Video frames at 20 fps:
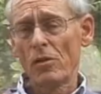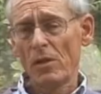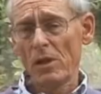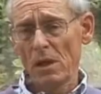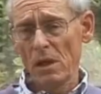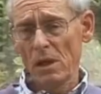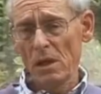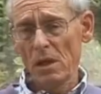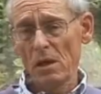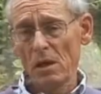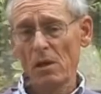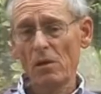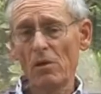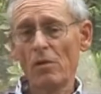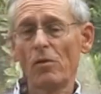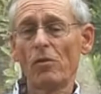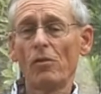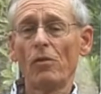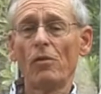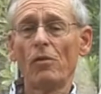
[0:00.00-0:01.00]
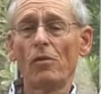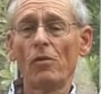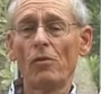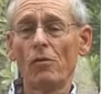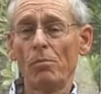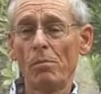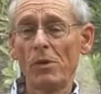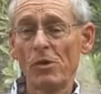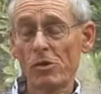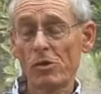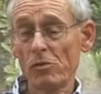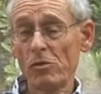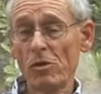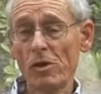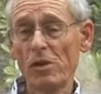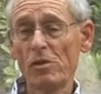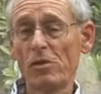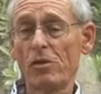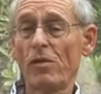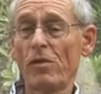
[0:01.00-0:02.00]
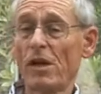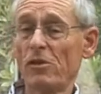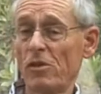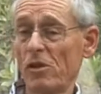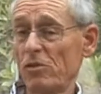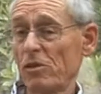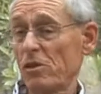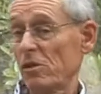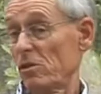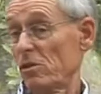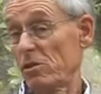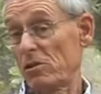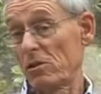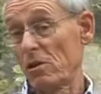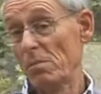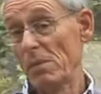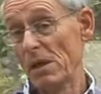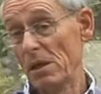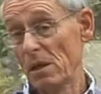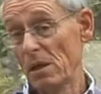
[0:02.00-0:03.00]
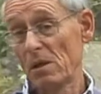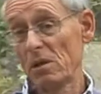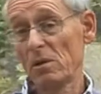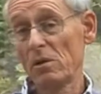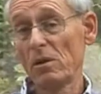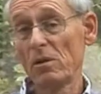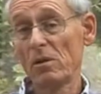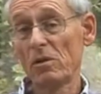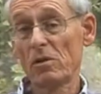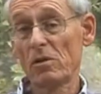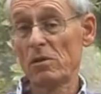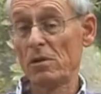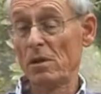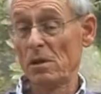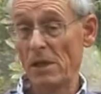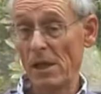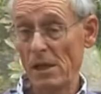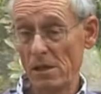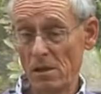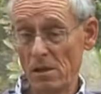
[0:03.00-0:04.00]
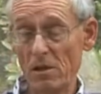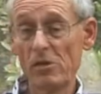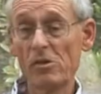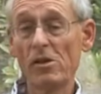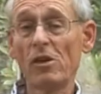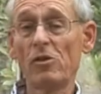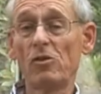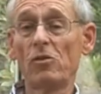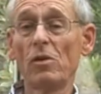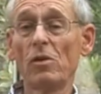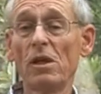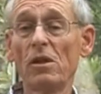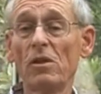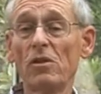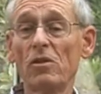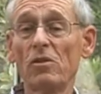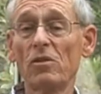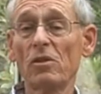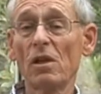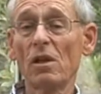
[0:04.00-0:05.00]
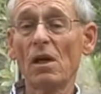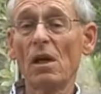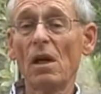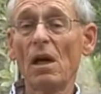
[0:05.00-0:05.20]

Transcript: The missionaries, the Franciscans, Dominicans, and later the Jesuits,